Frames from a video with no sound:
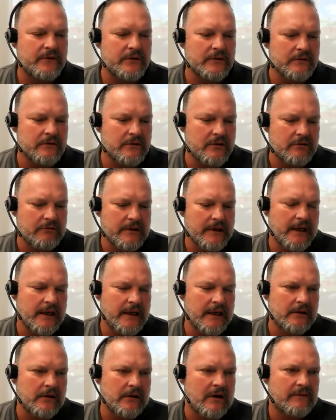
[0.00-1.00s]
to
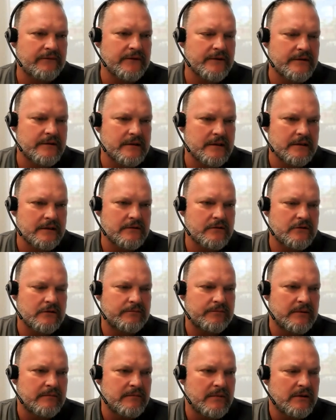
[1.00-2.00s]
create offices
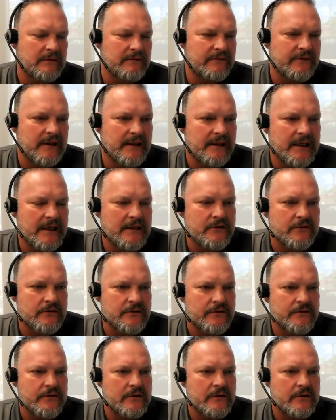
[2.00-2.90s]
to promote financial